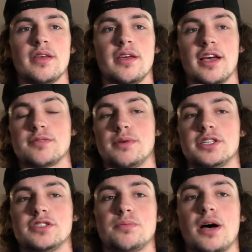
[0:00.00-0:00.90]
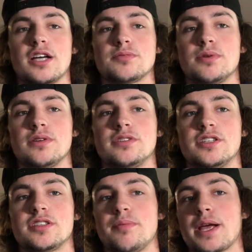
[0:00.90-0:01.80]
as much as possible
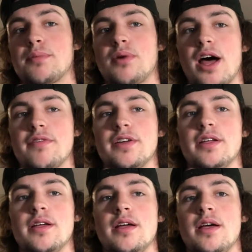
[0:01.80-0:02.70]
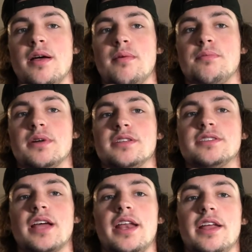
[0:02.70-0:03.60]
just to make a profit. But
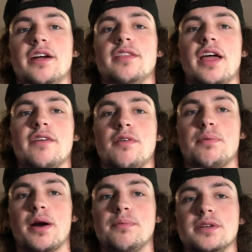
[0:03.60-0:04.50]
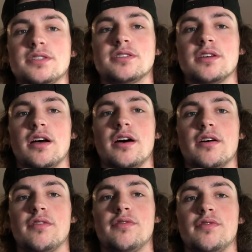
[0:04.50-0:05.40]
instead here, they have a purpose
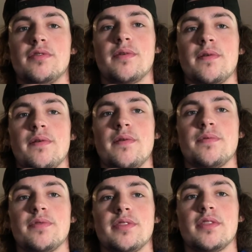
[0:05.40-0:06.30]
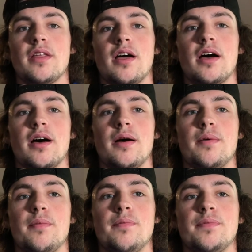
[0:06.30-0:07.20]
of,
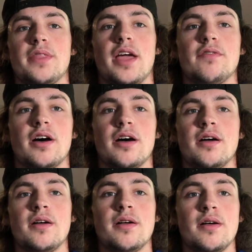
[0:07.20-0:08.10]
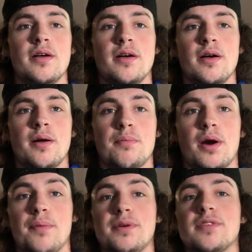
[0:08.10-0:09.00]
they have a
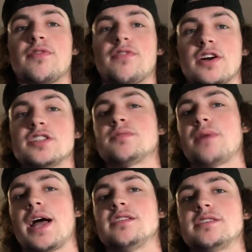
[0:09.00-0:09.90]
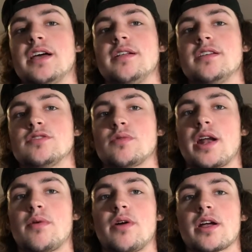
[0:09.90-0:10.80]
purpose first mindset is what
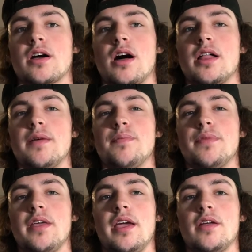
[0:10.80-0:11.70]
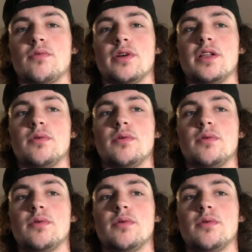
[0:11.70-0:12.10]
I want to call it, and really